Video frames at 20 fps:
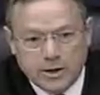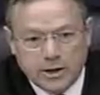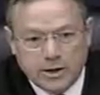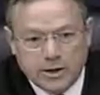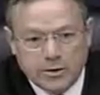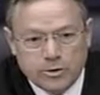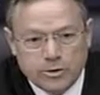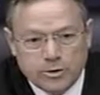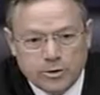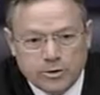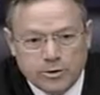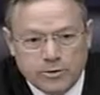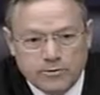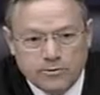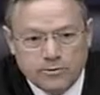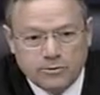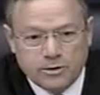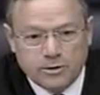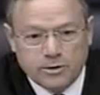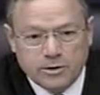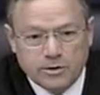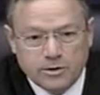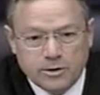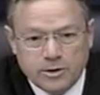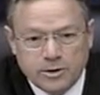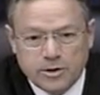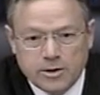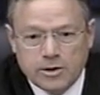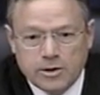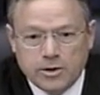Thank you, Judy, for
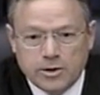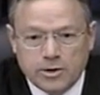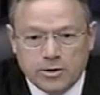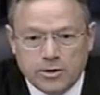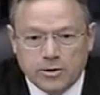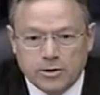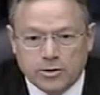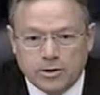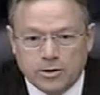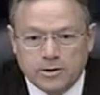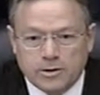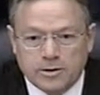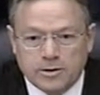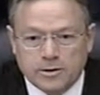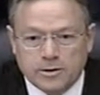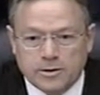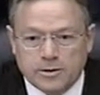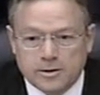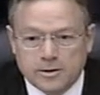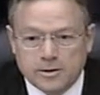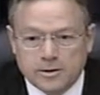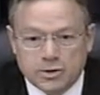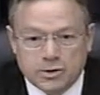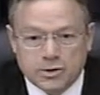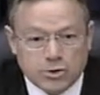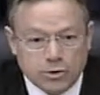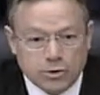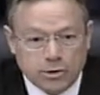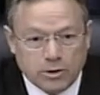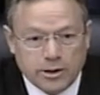your
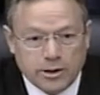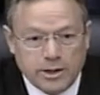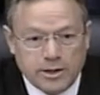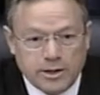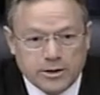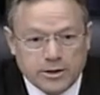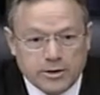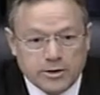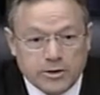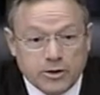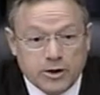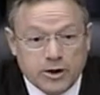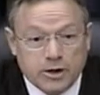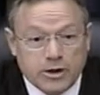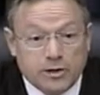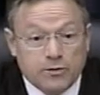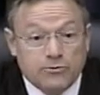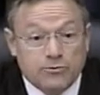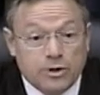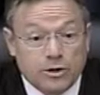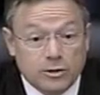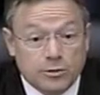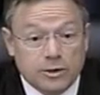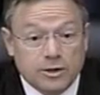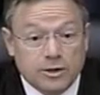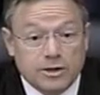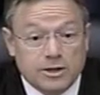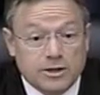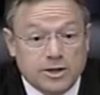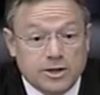story, and thank you for your
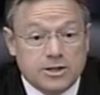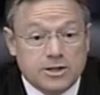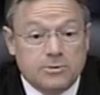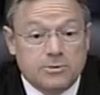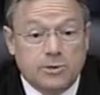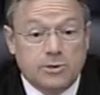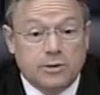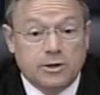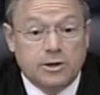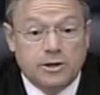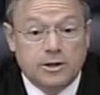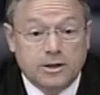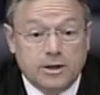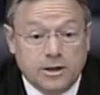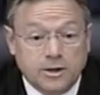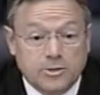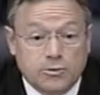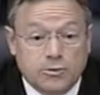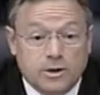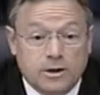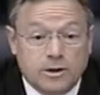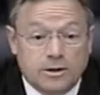written testimony as